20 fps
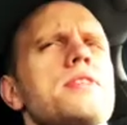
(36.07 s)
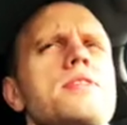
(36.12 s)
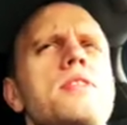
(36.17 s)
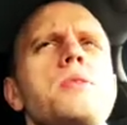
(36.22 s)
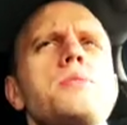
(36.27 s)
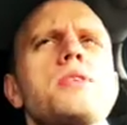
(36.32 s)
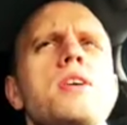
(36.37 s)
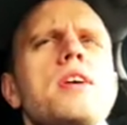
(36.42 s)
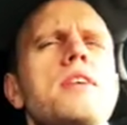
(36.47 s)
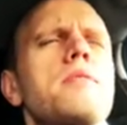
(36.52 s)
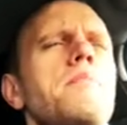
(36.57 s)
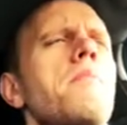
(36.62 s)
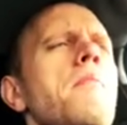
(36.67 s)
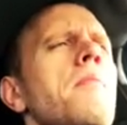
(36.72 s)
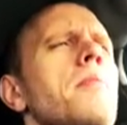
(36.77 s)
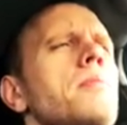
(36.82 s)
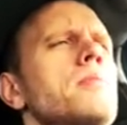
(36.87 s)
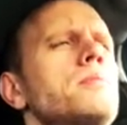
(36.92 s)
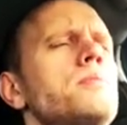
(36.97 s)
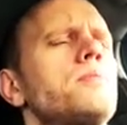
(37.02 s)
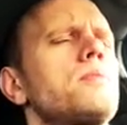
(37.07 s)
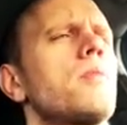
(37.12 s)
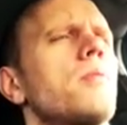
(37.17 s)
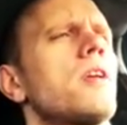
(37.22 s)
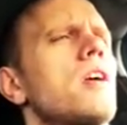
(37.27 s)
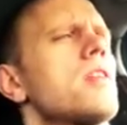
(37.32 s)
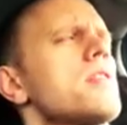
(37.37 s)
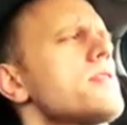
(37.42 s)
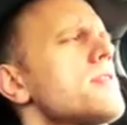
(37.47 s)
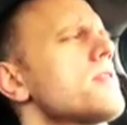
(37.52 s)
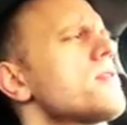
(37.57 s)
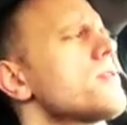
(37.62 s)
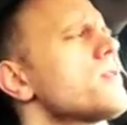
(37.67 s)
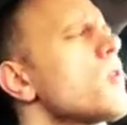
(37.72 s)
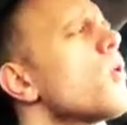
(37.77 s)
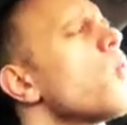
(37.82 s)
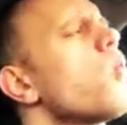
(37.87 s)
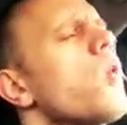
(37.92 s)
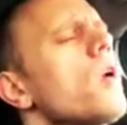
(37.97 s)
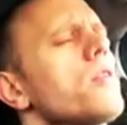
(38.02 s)
subject because there's
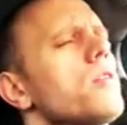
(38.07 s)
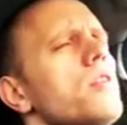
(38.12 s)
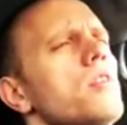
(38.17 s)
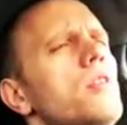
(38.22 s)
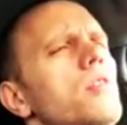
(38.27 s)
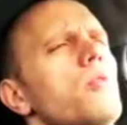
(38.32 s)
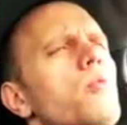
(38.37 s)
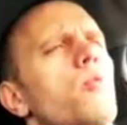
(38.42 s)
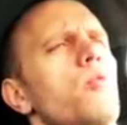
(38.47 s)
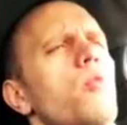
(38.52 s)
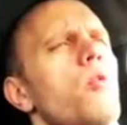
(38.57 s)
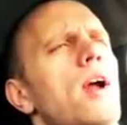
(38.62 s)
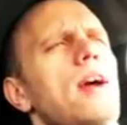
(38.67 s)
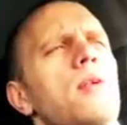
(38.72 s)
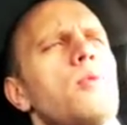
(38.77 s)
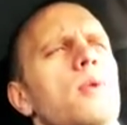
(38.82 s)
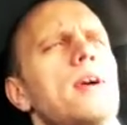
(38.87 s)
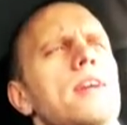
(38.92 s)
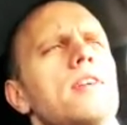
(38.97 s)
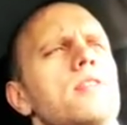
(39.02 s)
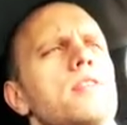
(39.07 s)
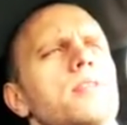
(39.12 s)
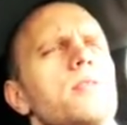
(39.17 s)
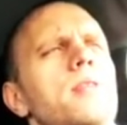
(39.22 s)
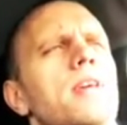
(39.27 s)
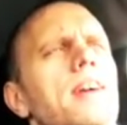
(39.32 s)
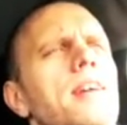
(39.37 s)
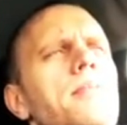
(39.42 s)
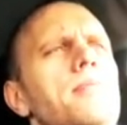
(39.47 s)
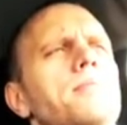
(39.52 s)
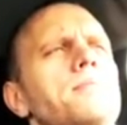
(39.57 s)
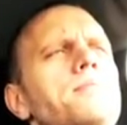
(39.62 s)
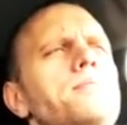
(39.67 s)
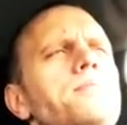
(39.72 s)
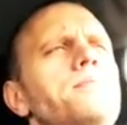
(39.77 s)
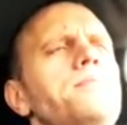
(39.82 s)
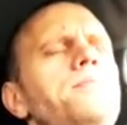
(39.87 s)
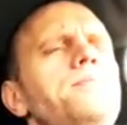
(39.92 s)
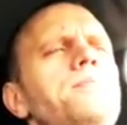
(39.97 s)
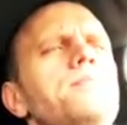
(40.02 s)
no one right way to do that.
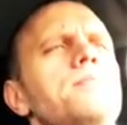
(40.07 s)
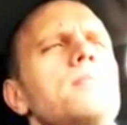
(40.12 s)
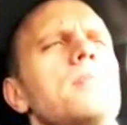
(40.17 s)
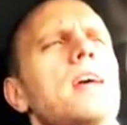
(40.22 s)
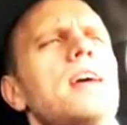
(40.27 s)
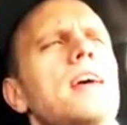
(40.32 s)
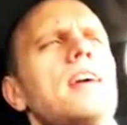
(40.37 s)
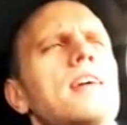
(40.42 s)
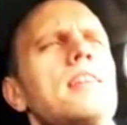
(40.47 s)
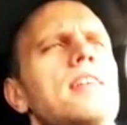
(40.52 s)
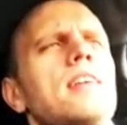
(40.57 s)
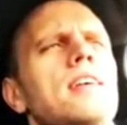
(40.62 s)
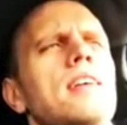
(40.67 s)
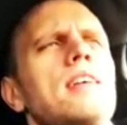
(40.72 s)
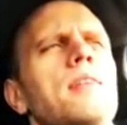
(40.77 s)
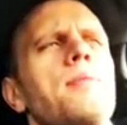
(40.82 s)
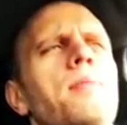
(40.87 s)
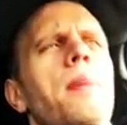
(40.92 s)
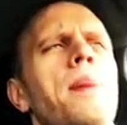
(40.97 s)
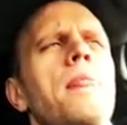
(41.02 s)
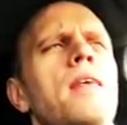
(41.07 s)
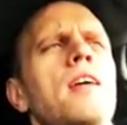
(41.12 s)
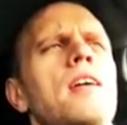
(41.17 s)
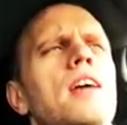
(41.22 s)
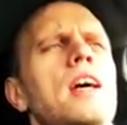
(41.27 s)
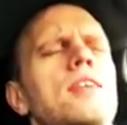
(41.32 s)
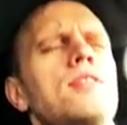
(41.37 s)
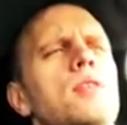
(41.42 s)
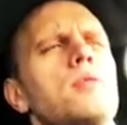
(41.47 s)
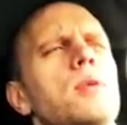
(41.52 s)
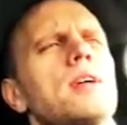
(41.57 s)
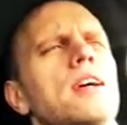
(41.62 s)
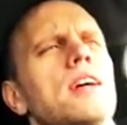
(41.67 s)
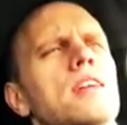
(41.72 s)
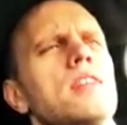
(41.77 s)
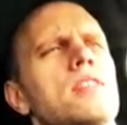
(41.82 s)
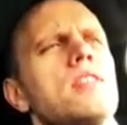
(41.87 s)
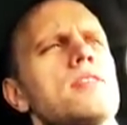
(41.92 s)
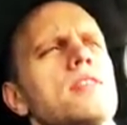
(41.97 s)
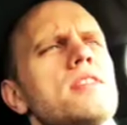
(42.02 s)
And everyone
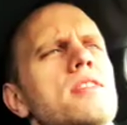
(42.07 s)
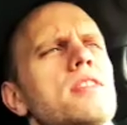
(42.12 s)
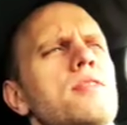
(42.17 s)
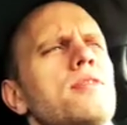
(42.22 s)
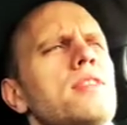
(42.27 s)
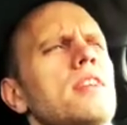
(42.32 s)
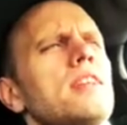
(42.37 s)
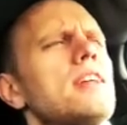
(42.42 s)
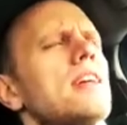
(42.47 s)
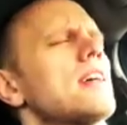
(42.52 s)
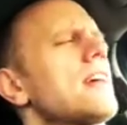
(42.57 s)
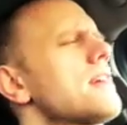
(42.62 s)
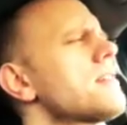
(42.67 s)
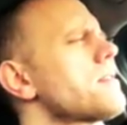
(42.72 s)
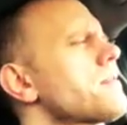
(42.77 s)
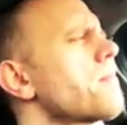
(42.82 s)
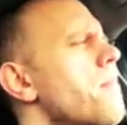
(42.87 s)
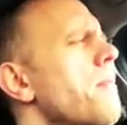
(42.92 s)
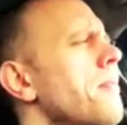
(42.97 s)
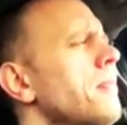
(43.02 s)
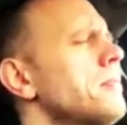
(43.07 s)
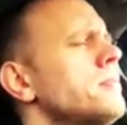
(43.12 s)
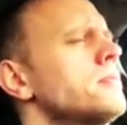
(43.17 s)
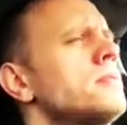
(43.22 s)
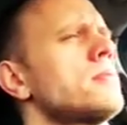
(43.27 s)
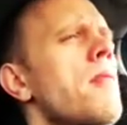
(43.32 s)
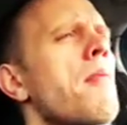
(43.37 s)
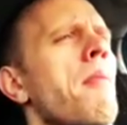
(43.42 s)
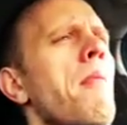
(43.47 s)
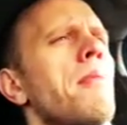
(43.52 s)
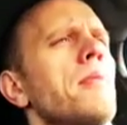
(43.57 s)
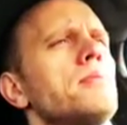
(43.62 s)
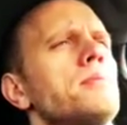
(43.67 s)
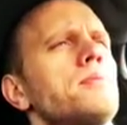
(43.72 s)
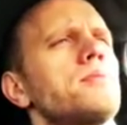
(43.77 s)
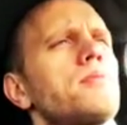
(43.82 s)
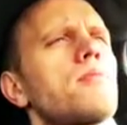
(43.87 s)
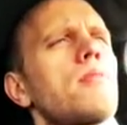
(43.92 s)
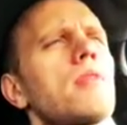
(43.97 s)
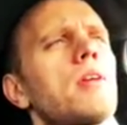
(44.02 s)
kind of does it differently, I guess.
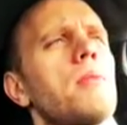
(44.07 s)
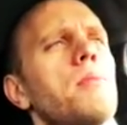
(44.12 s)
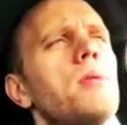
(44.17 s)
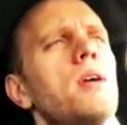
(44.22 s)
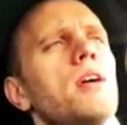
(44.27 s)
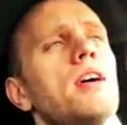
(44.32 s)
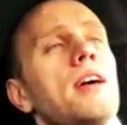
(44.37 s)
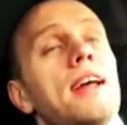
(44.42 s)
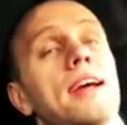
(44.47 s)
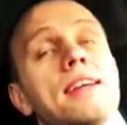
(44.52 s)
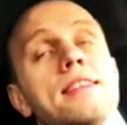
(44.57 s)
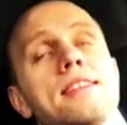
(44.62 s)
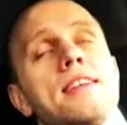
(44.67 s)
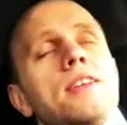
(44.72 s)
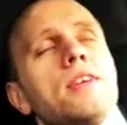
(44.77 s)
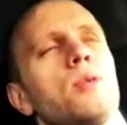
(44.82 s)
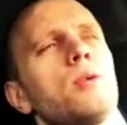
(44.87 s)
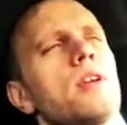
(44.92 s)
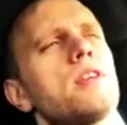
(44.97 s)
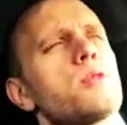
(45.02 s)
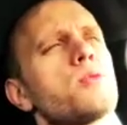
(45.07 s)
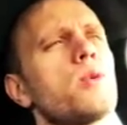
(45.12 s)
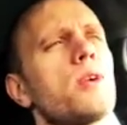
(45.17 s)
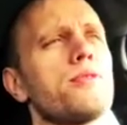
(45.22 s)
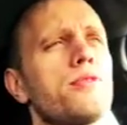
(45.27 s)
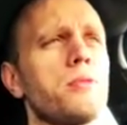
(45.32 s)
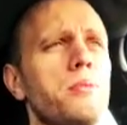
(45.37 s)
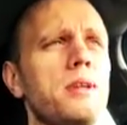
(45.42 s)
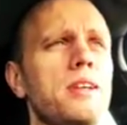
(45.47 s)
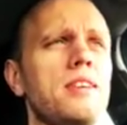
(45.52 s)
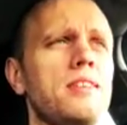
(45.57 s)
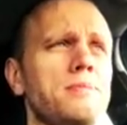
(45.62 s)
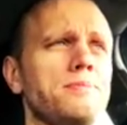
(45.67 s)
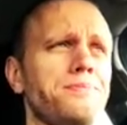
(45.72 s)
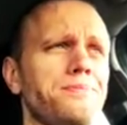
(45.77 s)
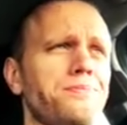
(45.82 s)
But I can tell you what has worked for me.